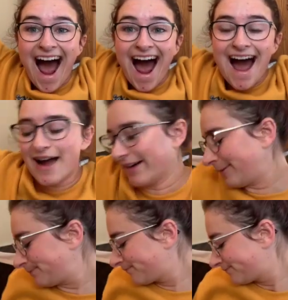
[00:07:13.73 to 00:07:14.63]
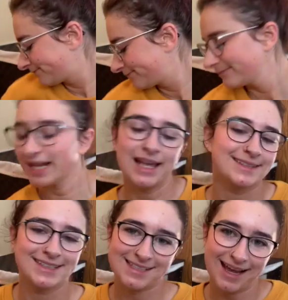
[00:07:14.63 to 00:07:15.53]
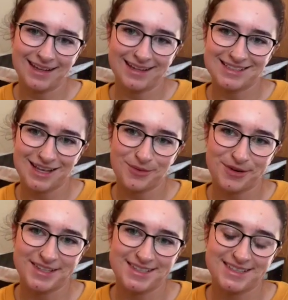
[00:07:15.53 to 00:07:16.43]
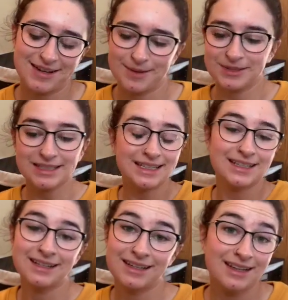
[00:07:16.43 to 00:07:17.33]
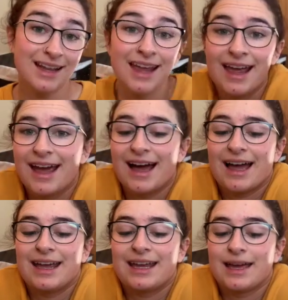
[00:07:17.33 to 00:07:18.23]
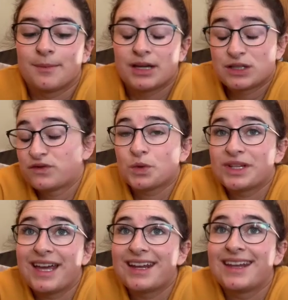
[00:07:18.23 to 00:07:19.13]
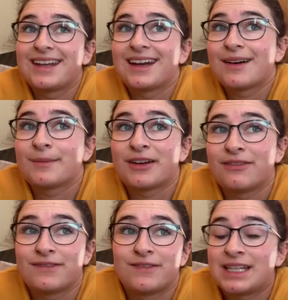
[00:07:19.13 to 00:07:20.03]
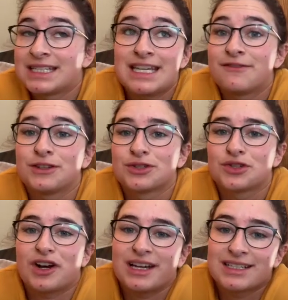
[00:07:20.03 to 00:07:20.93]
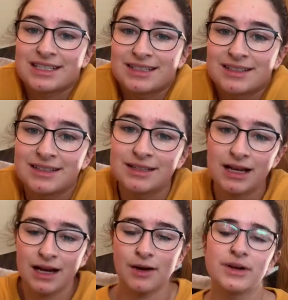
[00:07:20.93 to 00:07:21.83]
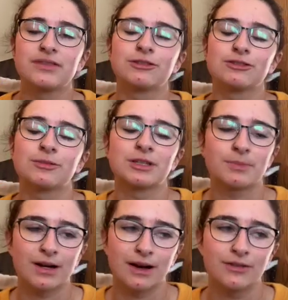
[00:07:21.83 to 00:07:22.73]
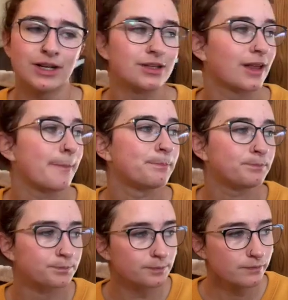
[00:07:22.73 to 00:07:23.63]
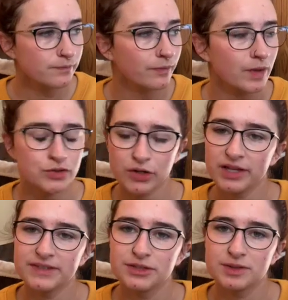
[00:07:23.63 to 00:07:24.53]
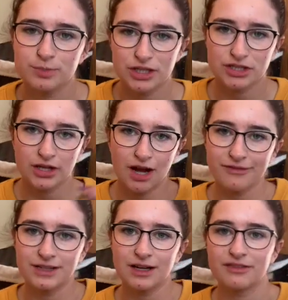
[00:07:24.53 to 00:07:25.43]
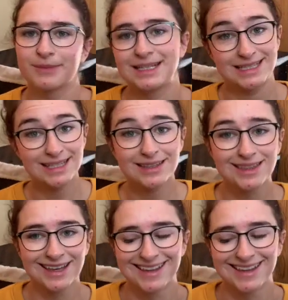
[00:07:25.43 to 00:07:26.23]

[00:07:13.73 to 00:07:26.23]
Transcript: Alright, as exciting as that was, now I'm clean, I am exfoliated, my skin feels great. I always feel so much better after I do that. So all I have to do is brush the coffee off my teeth,